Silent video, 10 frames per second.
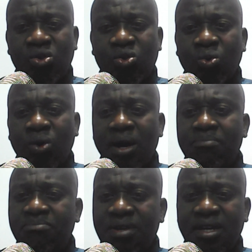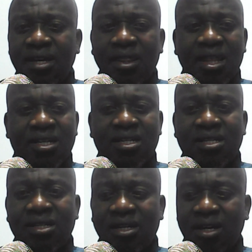to a being
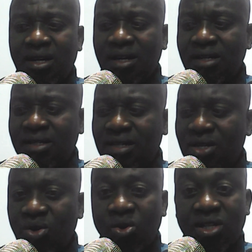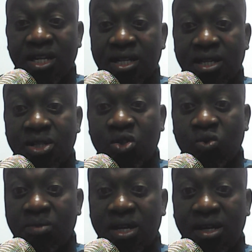that did not exist
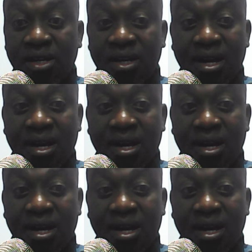to me.